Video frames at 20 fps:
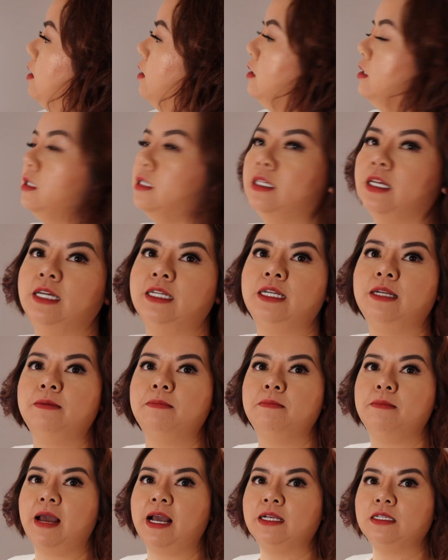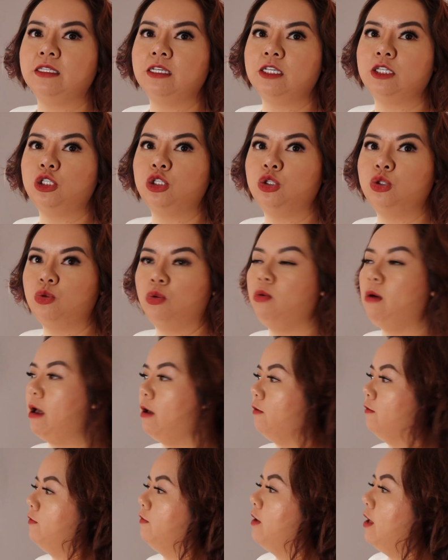The side max is
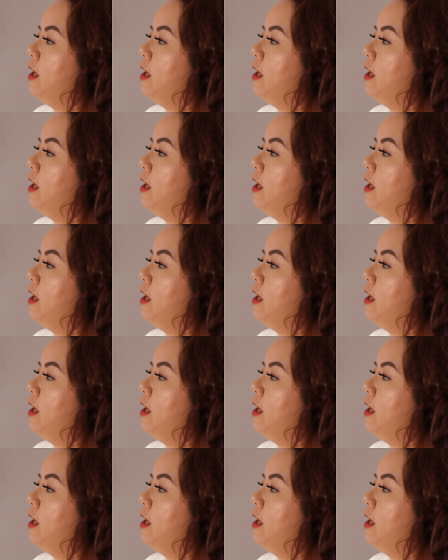12.